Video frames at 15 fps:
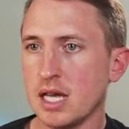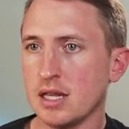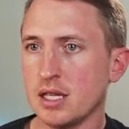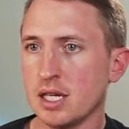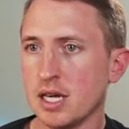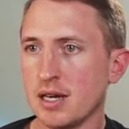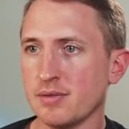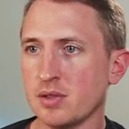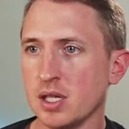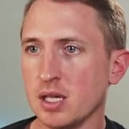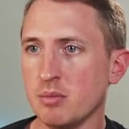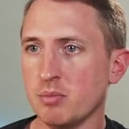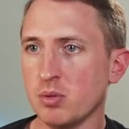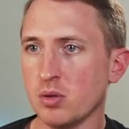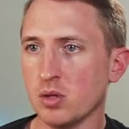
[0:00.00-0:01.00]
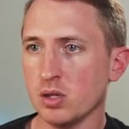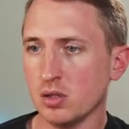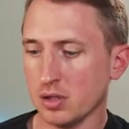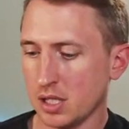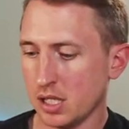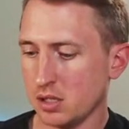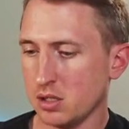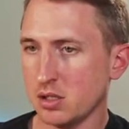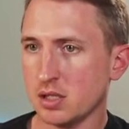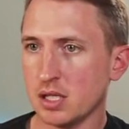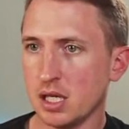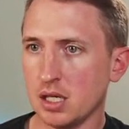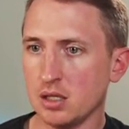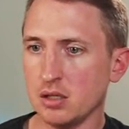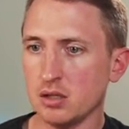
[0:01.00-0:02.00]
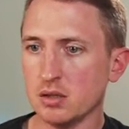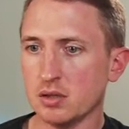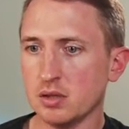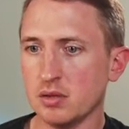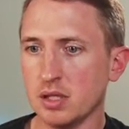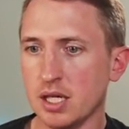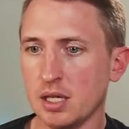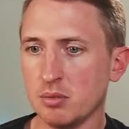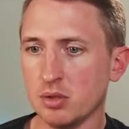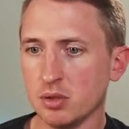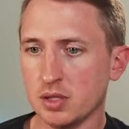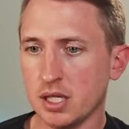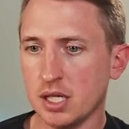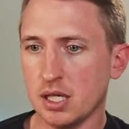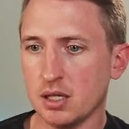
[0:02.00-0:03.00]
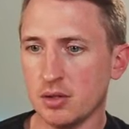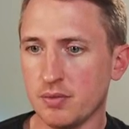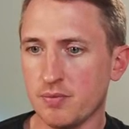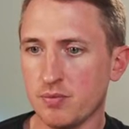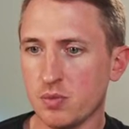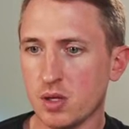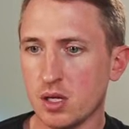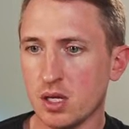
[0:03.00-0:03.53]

And then I have to import location tile, so enabled that.